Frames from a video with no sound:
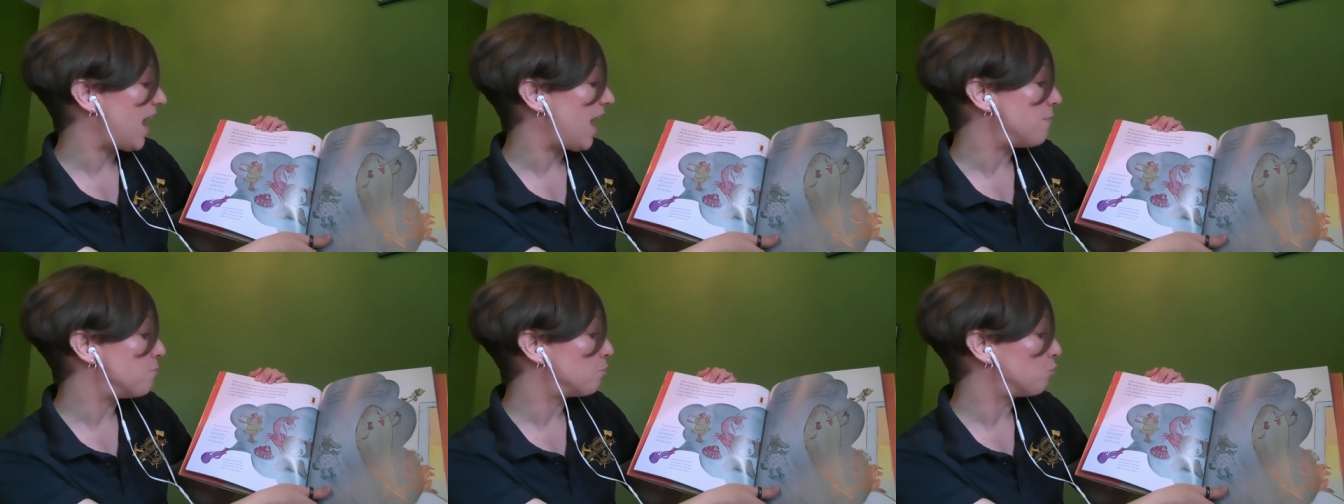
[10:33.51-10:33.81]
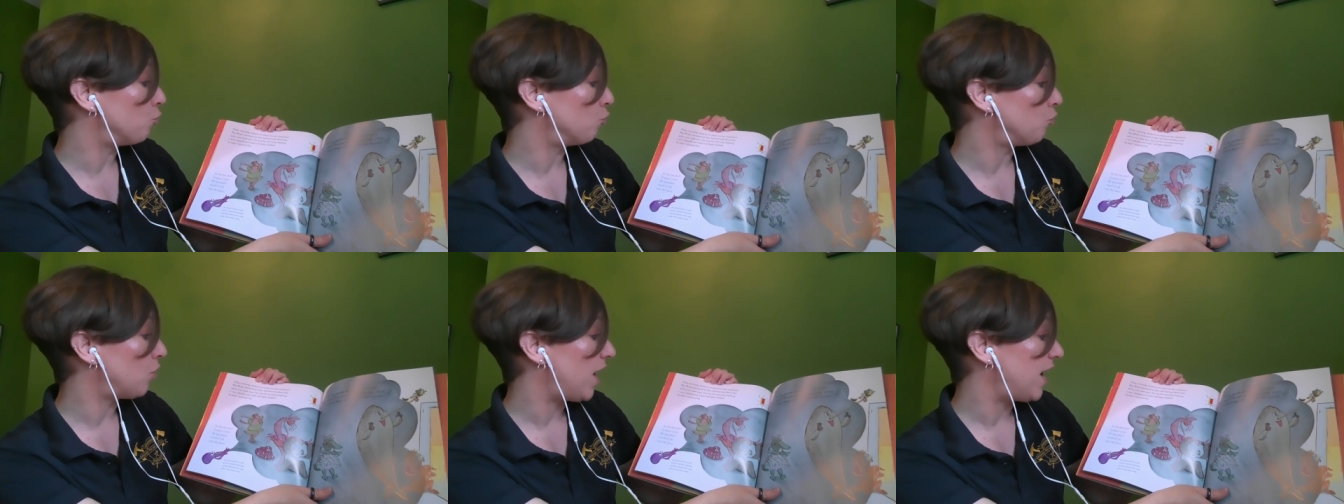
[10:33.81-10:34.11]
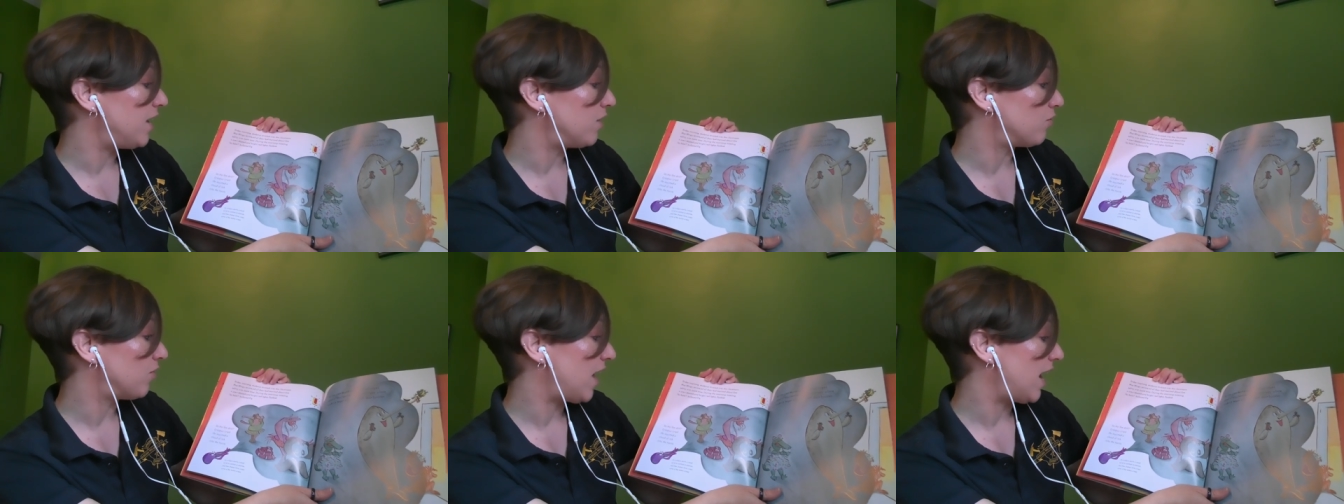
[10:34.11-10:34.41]
and
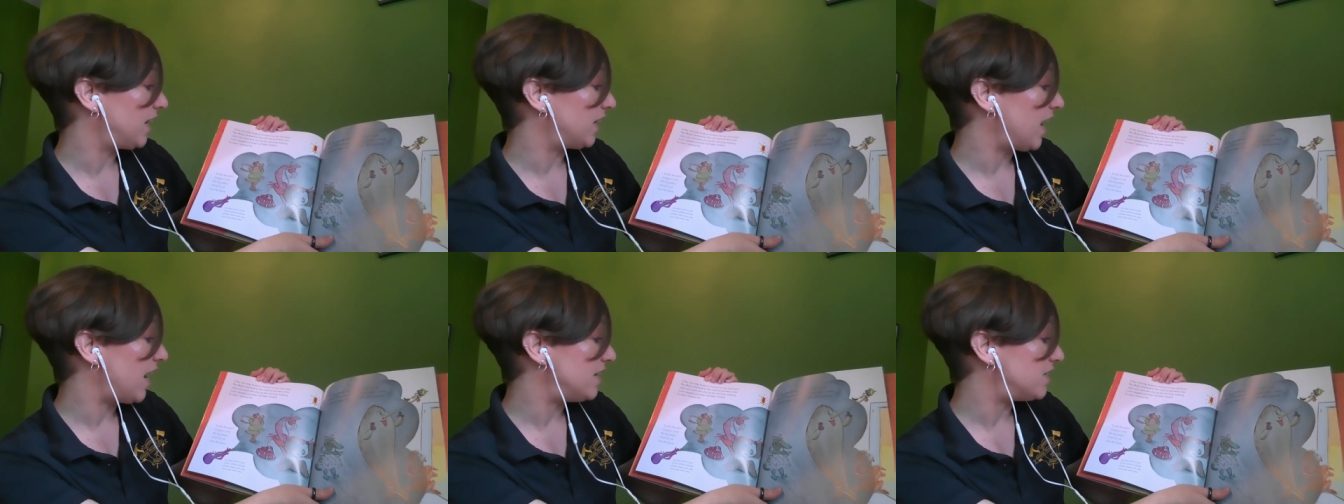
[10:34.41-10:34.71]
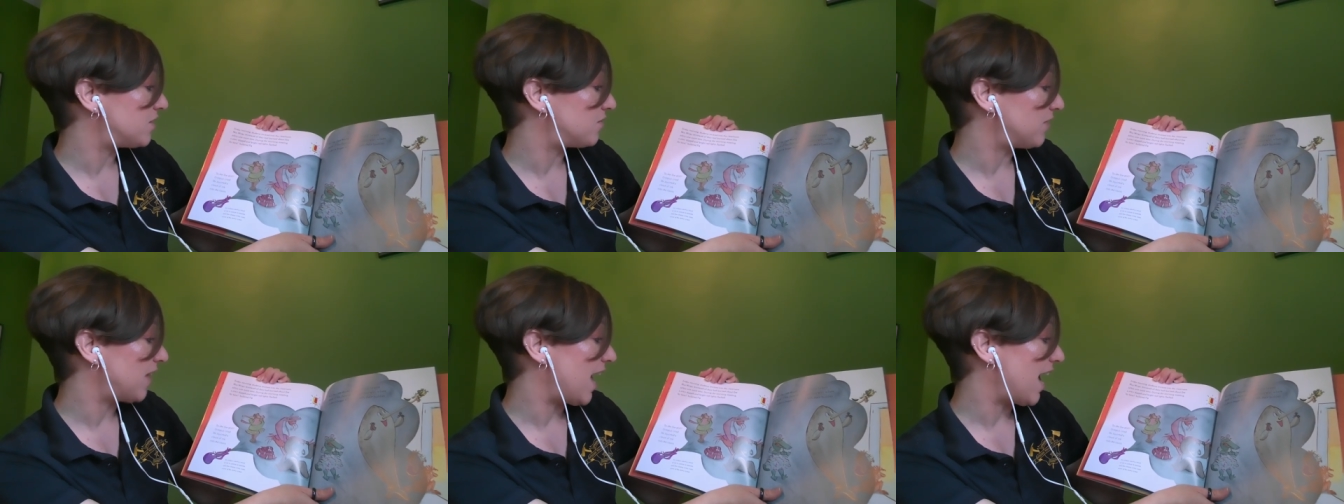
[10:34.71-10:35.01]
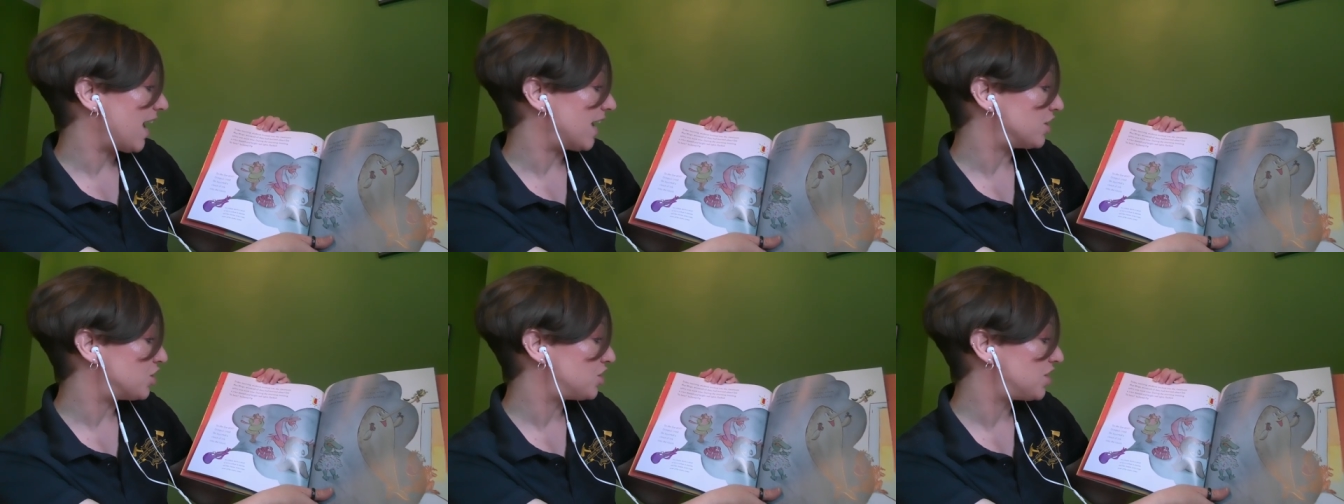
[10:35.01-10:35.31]
bright red lights
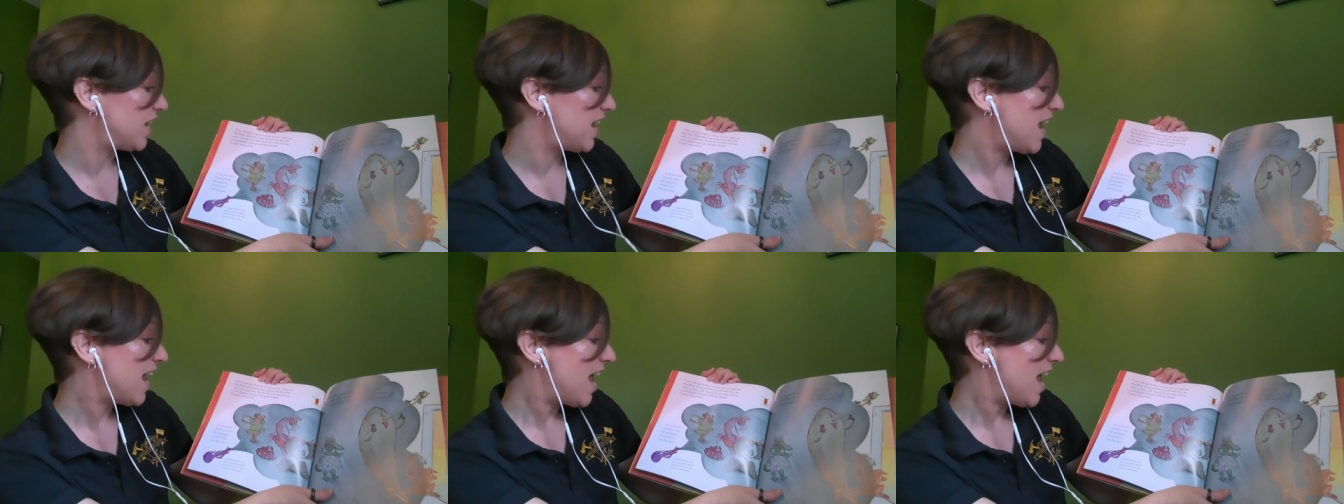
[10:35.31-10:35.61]
flashed.